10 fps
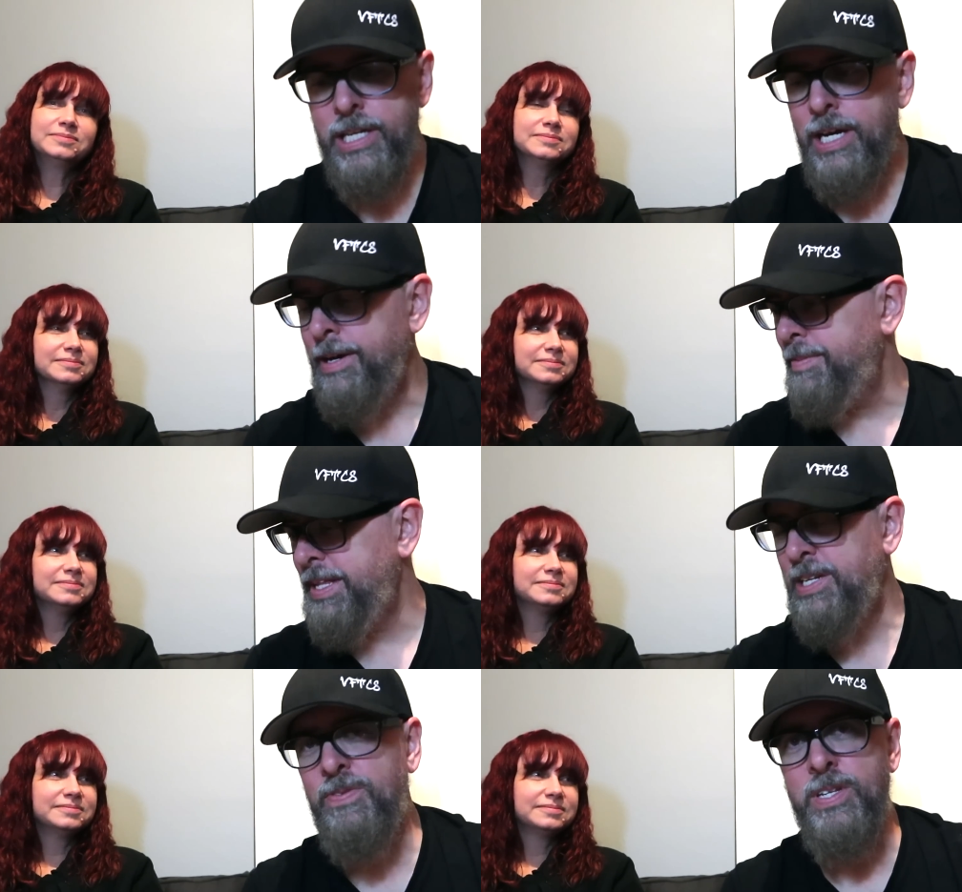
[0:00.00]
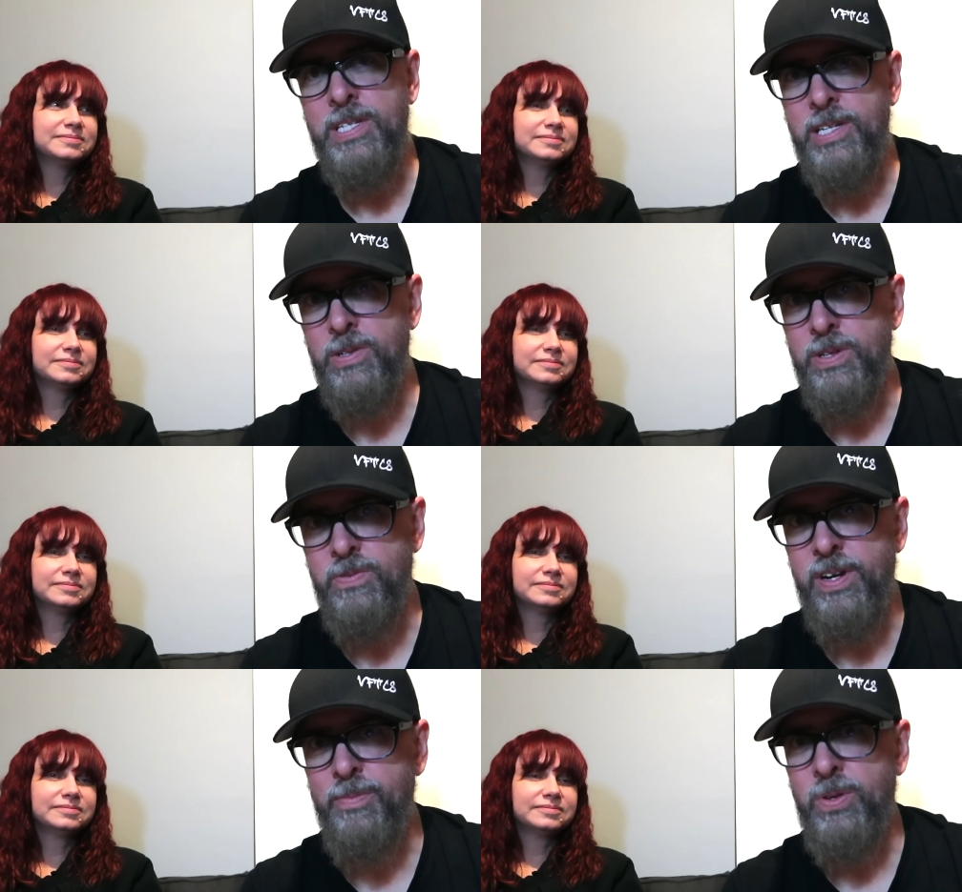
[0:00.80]
Speaker 1: Um, thanks for listening to us
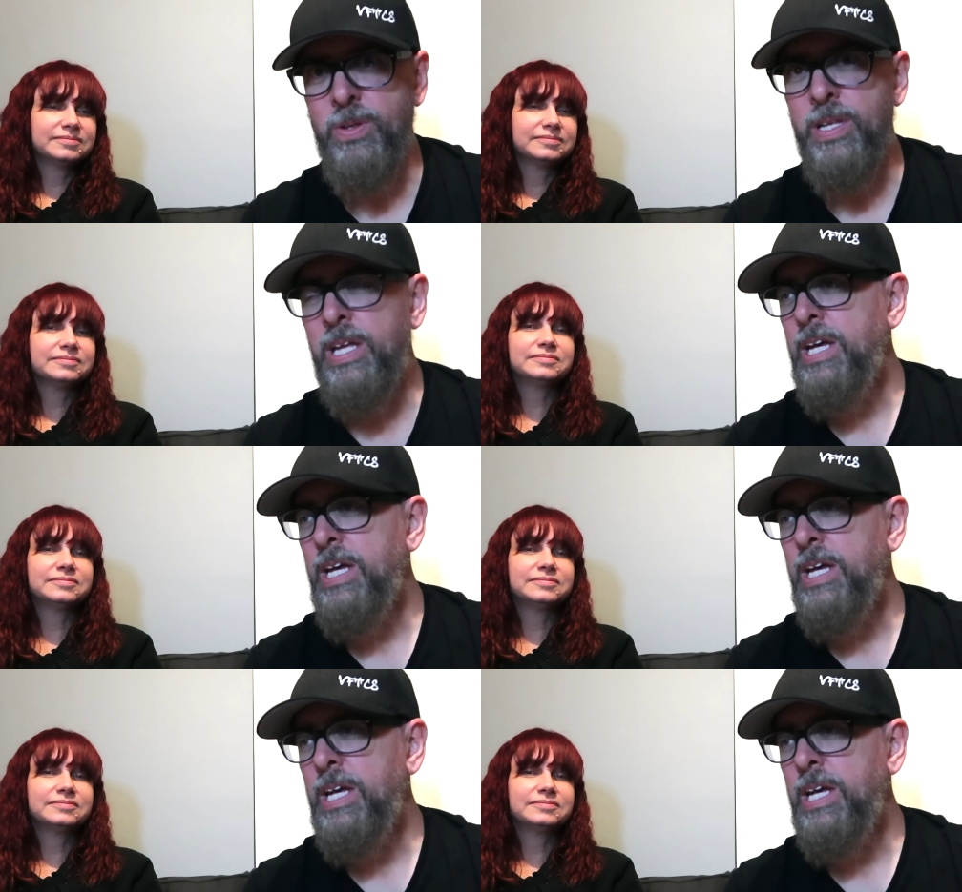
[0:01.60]
ramble.